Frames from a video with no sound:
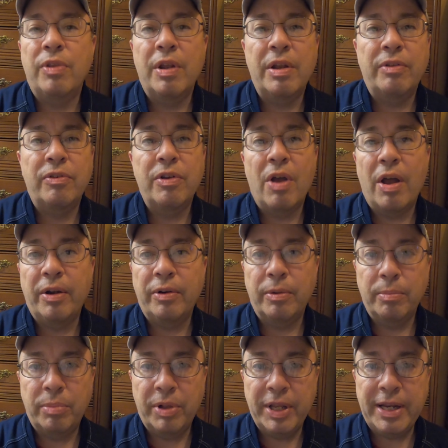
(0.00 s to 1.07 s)
that it's not
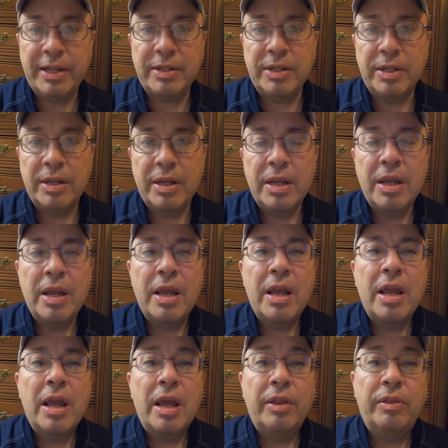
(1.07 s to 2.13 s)
complete.
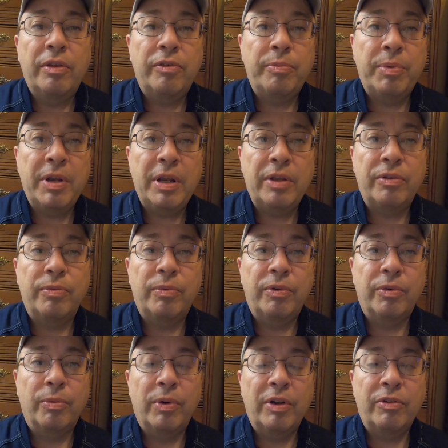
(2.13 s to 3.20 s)
This piece
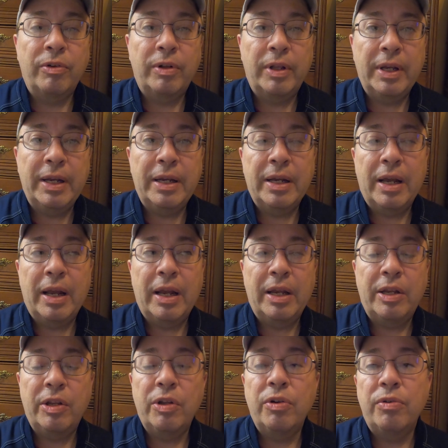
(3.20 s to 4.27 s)
was originally a
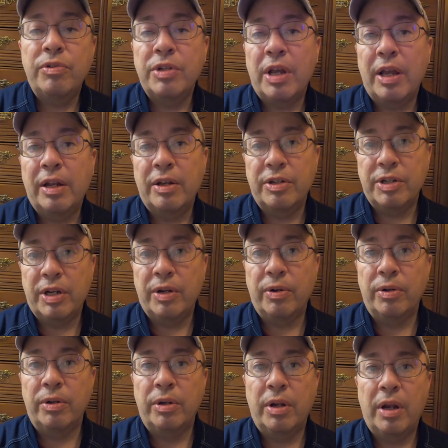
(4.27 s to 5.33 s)
huge
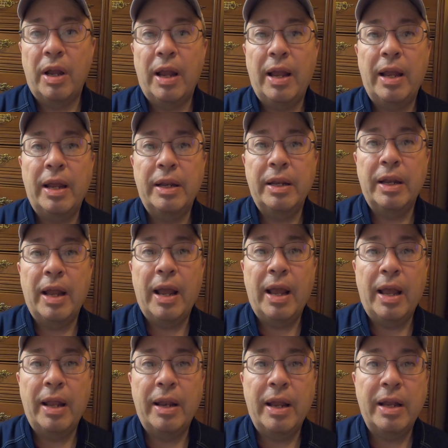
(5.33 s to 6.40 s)
etagere, and it
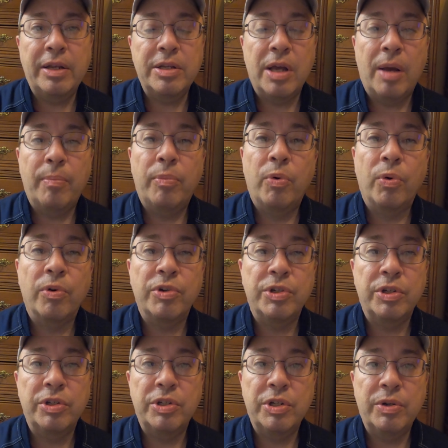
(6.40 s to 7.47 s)
had a top
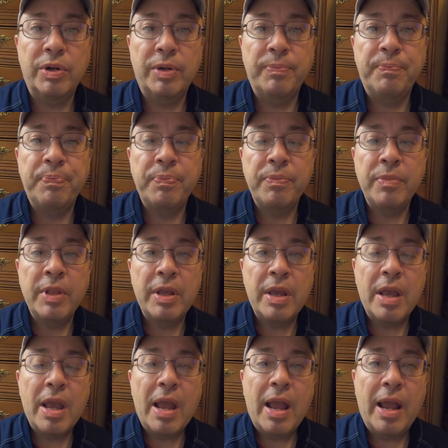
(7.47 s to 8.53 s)
portion to it.
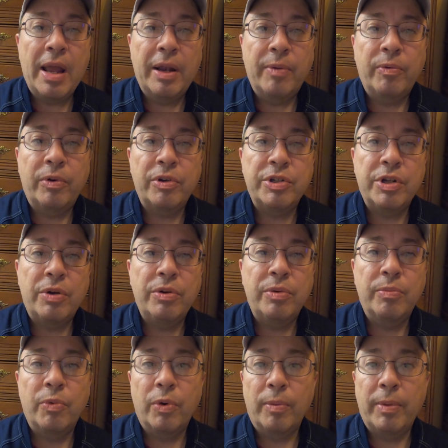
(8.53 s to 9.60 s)
And I'm going to show you
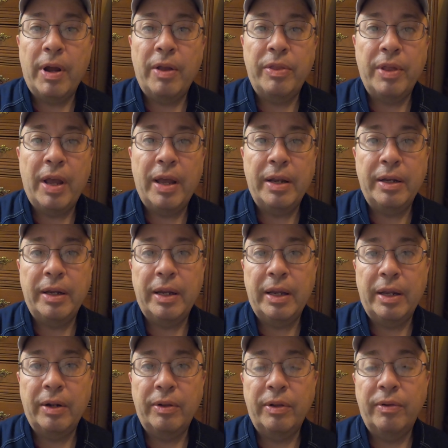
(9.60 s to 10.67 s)
more about that
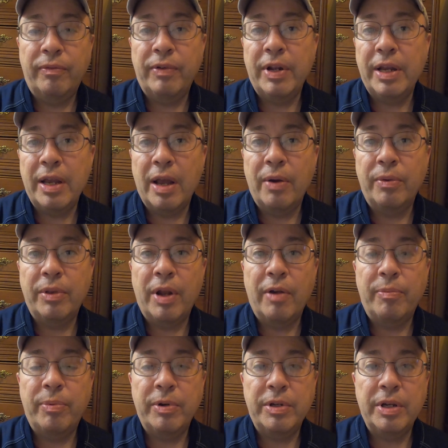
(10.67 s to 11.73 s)
in a little video that
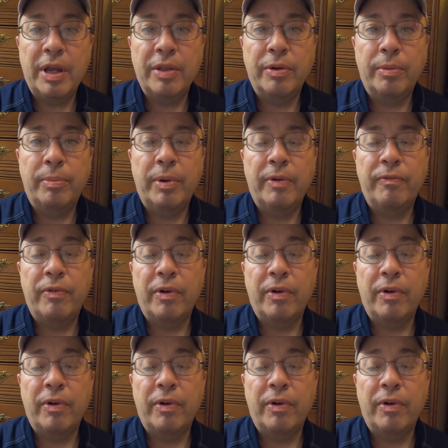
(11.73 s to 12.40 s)
I've put together. But